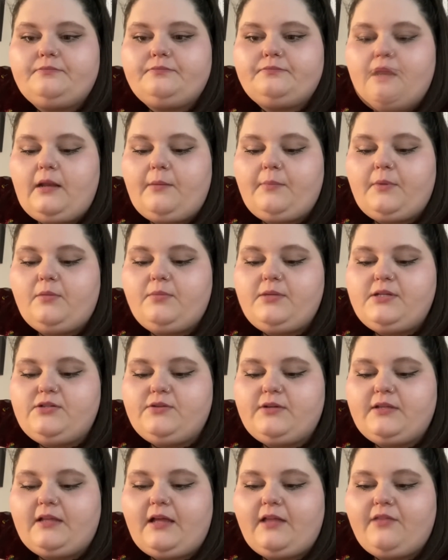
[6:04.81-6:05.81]
I'm going to be
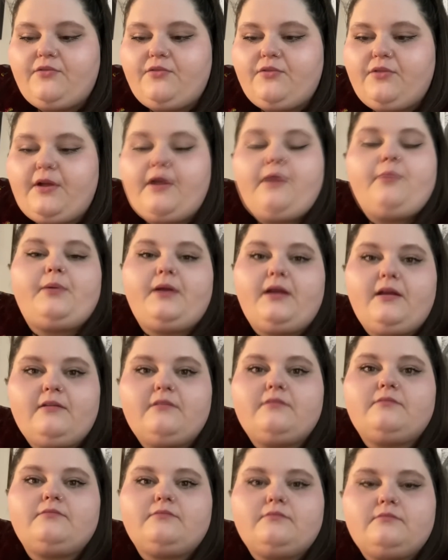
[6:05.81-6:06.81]
doing that through therapy.
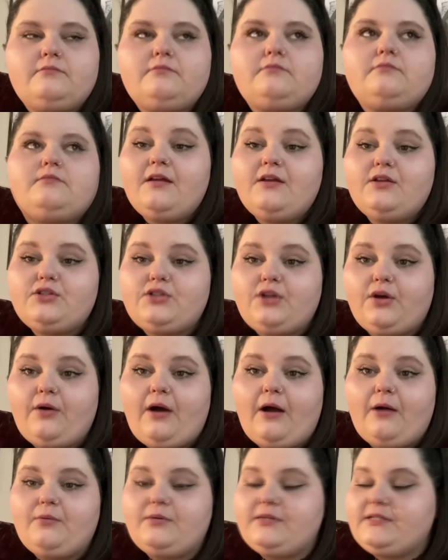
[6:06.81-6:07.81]
So I
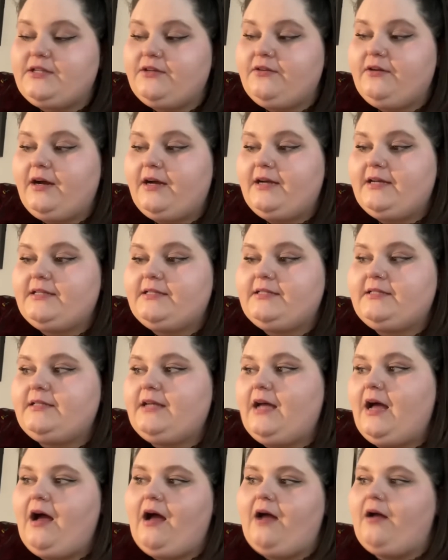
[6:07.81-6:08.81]
will see you guys.
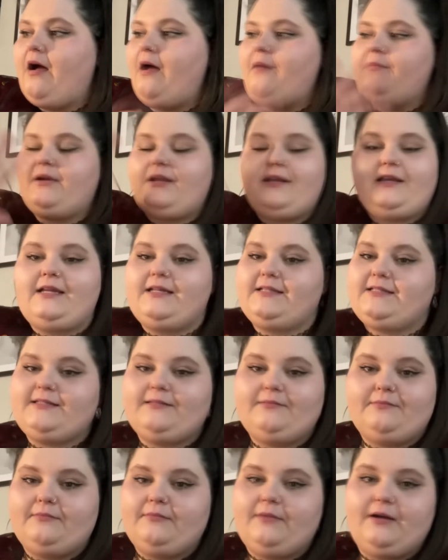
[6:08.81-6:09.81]
I'm going to need
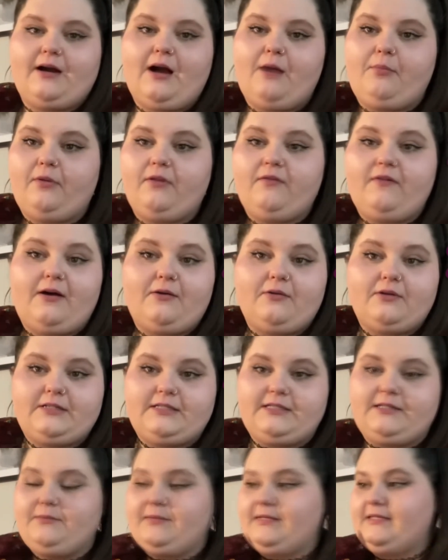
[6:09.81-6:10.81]
a couple of hours
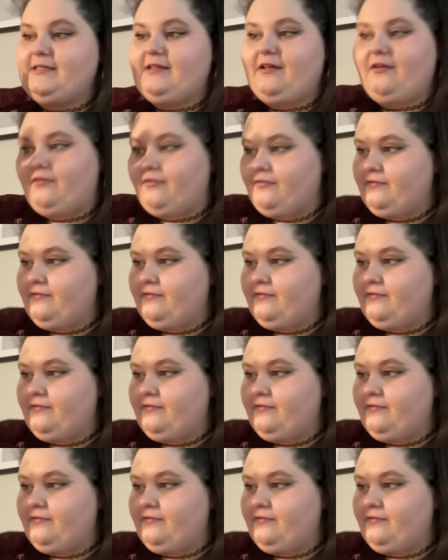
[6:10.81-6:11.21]
to myself.